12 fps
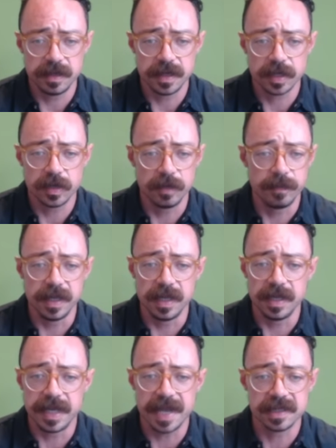Could be
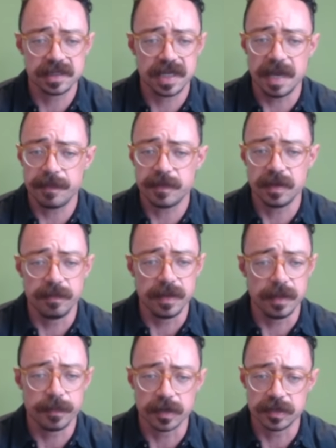gas cap, could be
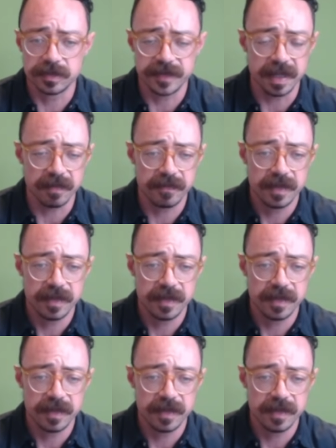purge valve.